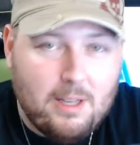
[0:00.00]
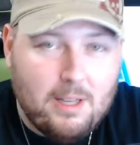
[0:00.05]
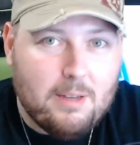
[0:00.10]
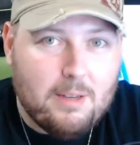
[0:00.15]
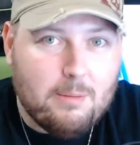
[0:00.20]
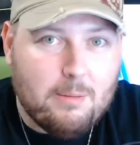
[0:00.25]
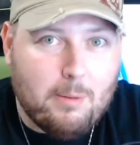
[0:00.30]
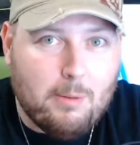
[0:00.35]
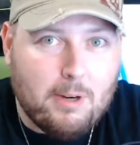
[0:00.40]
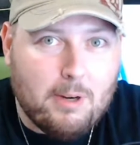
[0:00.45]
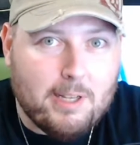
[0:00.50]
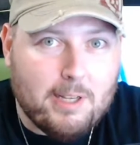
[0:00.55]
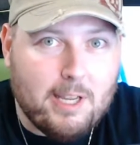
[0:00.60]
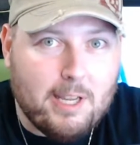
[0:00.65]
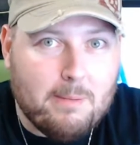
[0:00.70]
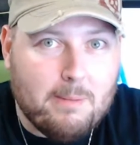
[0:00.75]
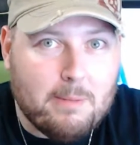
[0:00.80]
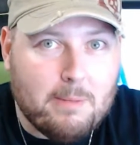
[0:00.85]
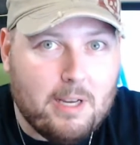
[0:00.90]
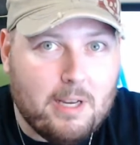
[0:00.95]
my
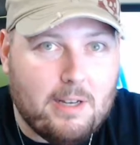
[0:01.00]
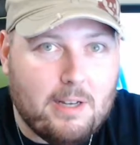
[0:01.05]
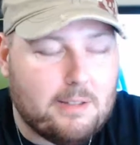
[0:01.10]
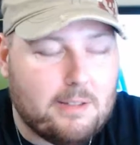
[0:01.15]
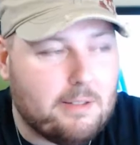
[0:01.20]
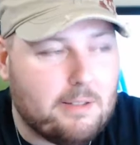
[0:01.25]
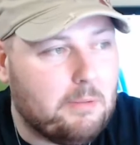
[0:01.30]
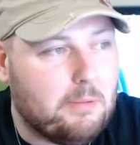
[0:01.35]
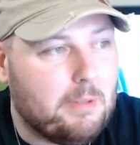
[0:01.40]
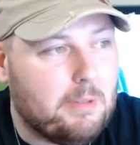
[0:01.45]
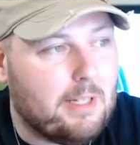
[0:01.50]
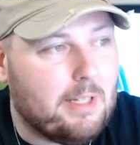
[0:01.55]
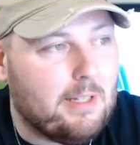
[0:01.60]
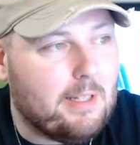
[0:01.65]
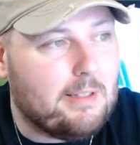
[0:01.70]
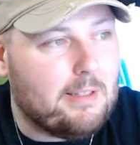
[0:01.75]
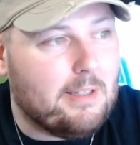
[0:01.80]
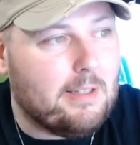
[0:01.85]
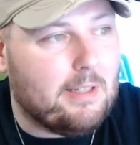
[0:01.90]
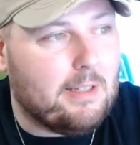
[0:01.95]
game carts that I've been
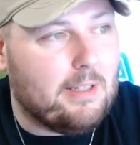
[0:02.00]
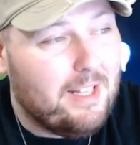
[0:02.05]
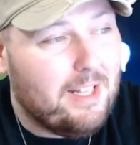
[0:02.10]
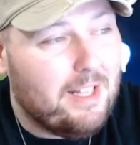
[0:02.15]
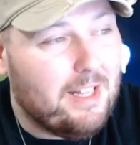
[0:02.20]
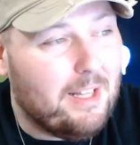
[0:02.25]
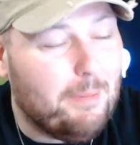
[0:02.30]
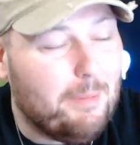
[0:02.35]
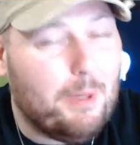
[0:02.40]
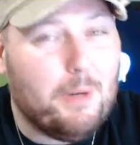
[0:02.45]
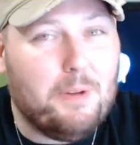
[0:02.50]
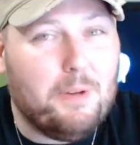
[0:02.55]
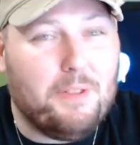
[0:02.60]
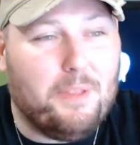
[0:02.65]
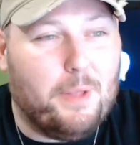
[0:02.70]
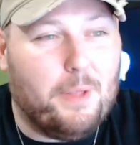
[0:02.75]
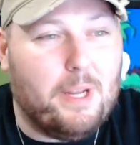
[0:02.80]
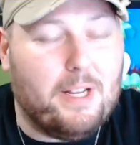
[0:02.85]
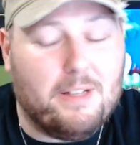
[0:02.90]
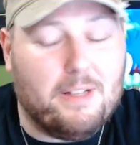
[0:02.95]
collecting, and let me know what you
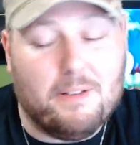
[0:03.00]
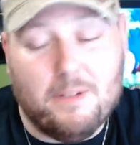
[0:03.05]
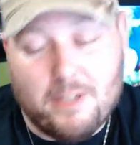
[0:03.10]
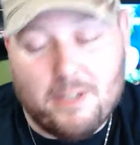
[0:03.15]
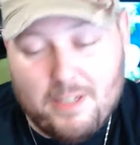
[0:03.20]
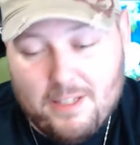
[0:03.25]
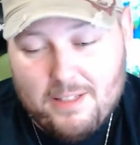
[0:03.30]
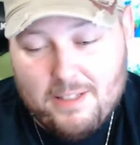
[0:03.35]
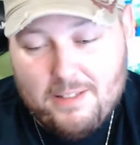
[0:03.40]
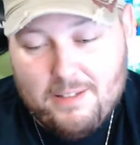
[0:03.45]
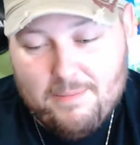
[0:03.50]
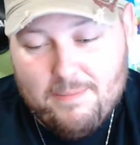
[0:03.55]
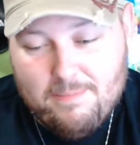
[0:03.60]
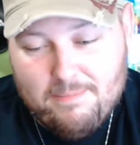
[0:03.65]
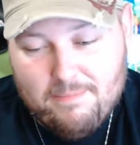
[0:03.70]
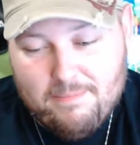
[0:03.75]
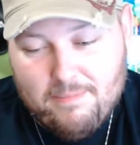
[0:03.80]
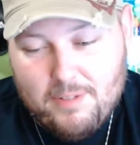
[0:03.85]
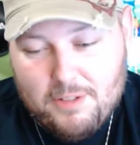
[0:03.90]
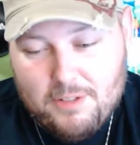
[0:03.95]
think. Like,
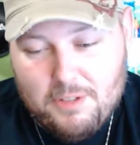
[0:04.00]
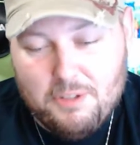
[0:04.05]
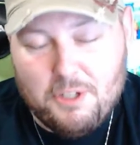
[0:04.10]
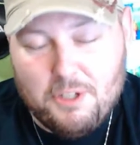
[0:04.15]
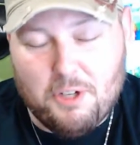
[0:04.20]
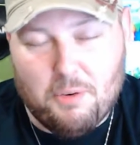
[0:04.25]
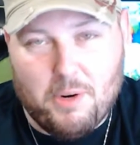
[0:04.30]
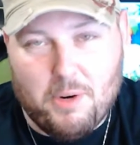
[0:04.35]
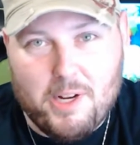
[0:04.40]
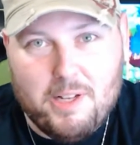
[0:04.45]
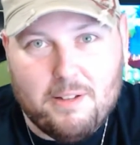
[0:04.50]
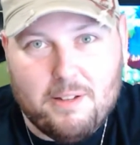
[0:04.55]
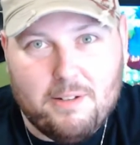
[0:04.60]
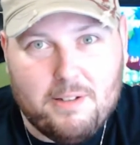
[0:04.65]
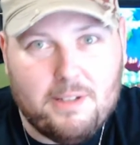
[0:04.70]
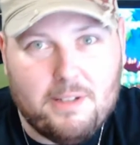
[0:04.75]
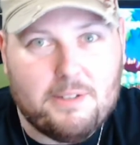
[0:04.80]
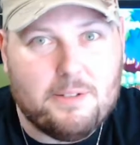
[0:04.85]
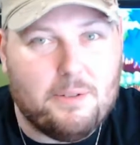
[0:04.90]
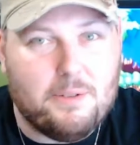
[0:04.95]
do you agree?
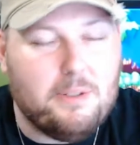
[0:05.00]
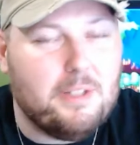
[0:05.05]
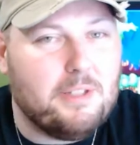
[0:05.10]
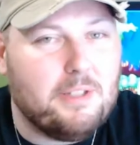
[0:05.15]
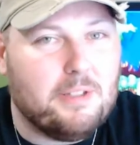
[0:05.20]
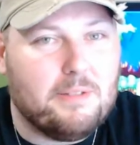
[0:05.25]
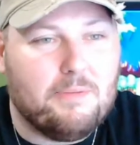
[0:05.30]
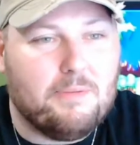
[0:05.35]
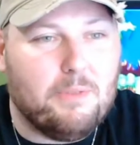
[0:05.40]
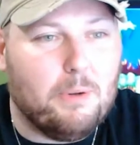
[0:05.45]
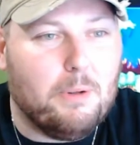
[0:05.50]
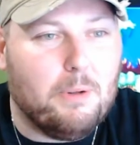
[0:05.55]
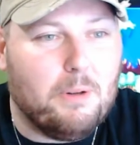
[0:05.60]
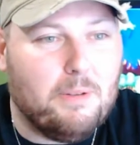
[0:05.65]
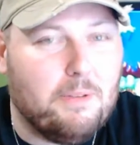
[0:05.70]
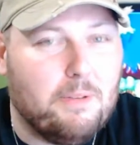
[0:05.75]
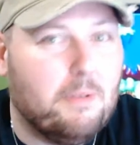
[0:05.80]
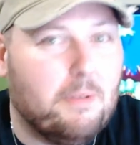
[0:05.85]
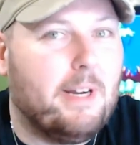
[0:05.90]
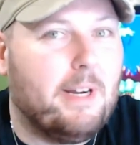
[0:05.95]
Like, has Sonic just fallen
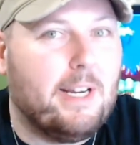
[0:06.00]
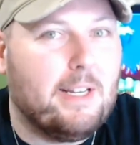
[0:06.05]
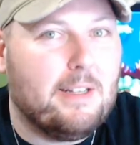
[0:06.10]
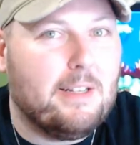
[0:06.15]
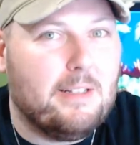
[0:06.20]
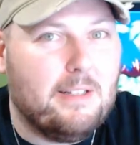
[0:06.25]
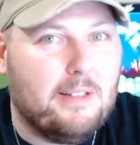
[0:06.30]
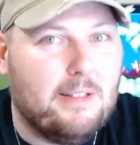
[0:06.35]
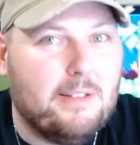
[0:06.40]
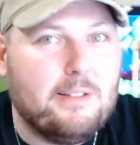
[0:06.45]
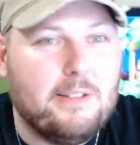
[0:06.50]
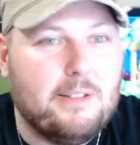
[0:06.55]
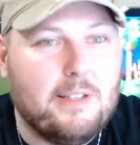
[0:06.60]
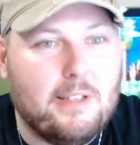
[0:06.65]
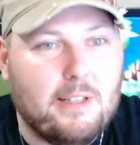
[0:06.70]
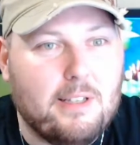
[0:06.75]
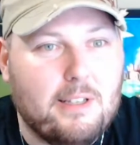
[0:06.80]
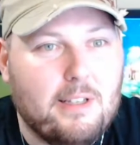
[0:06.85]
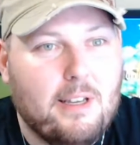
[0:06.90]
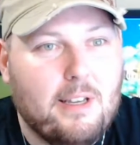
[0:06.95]
off the wagon? Is
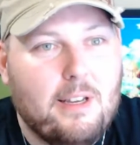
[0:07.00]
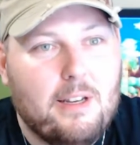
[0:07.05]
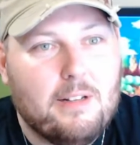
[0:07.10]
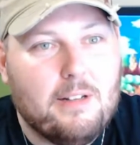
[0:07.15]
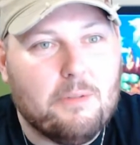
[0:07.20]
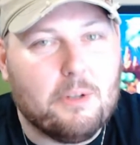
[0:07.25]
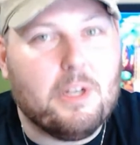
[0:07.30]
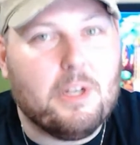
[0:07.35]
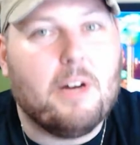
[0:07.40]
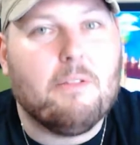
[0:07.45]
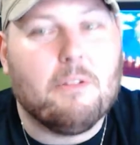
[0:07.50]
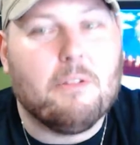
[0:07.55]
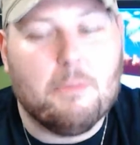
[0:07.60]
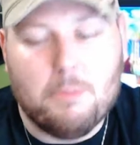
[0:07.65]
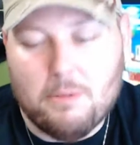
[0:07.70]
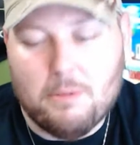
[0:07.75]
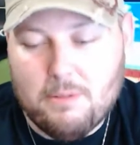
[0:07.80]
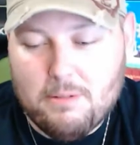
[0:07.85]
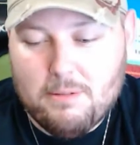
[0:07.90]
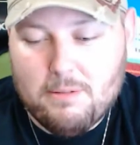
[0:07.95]
he
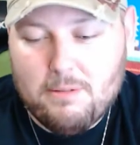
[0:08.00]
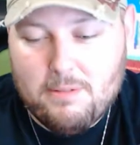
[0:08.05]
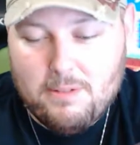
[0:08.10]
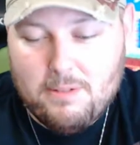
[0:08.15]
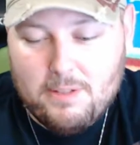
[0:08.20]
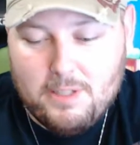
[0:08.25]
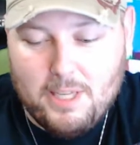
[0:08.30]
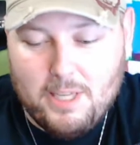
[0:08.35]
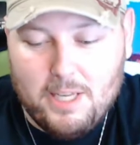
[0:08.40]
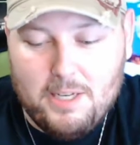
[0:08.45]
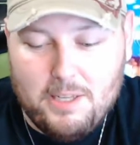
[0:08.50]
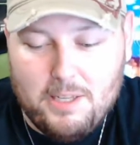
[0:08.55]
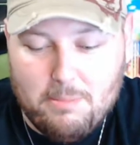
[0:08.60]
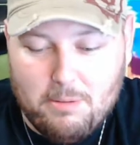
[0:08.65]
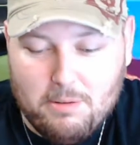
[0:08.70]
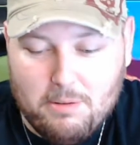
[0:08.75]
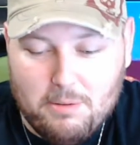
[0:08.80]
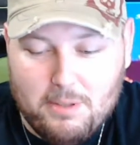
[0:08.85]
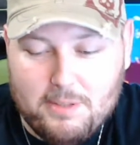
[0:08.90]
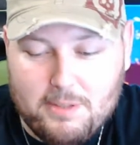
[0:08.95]
recoverable? Can he
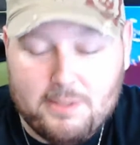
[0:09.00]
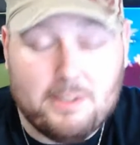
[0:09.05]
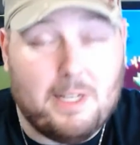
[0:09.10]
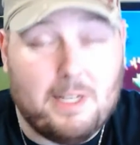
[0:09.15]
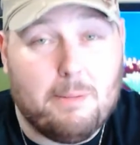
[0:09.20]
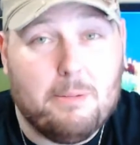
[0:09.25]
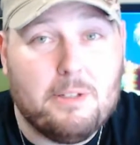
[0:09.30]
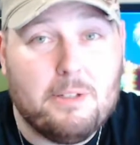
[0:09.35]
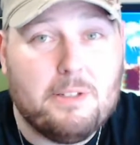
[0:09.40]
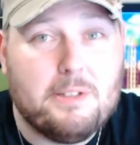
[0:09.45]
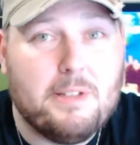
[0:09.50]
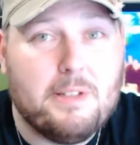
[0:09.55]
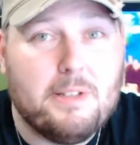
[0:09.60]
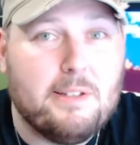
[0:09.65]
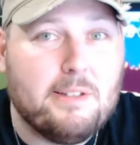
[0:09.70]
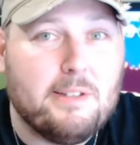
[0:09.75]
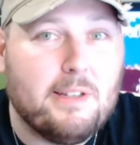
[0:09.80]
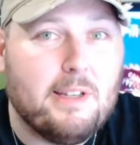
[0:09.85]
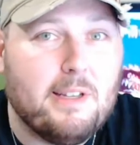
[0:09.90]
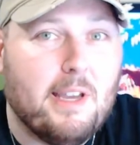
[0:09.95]
be re-established
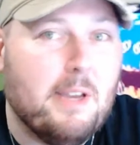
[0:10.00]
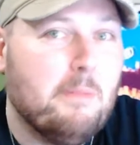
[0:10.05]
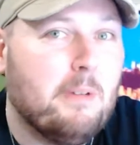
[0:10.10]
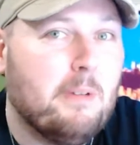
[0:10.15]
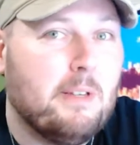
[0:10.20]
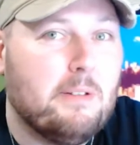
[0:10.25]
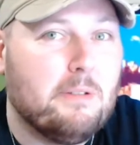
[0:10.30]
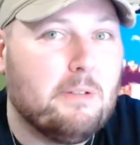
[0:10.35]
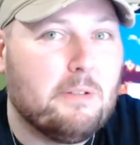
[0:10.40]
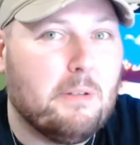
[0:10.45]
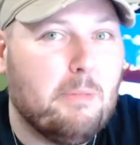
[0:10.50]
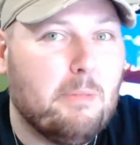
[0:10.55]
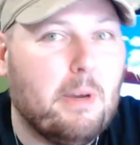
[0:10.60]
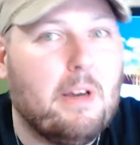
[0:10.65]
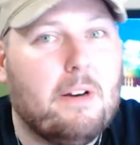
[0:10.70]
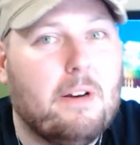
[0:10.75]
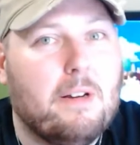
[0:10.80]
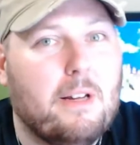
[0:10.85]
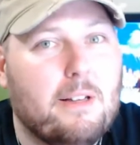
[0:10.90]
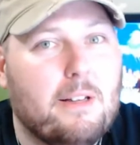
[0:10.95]
as a gaming industry
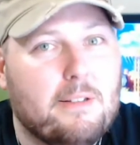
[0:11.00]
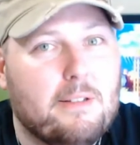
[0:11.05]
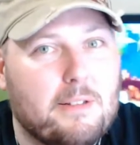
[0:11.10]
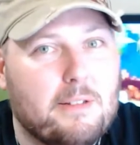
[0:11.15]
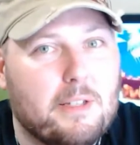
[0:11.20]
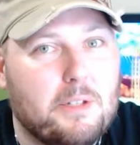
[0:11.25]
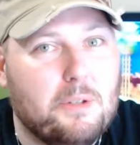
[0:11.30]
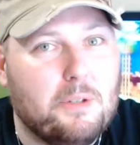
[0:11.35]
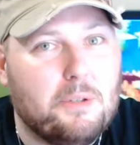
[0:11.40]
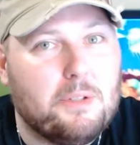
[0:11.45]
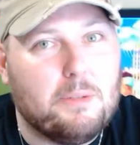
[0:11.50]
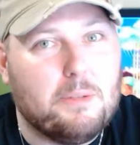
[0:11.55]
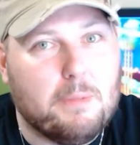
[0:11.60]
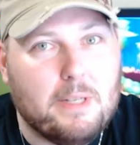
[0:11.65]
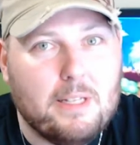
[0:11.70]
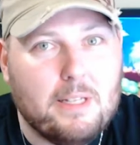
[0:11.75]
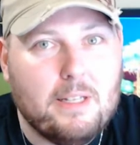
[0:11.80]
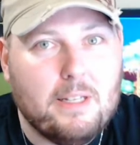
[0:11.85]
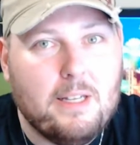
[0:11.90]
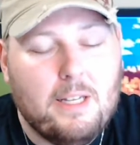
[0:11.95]
powerhouse like he used to
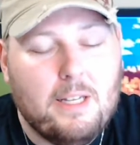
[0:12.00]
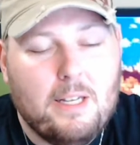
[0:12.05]
be?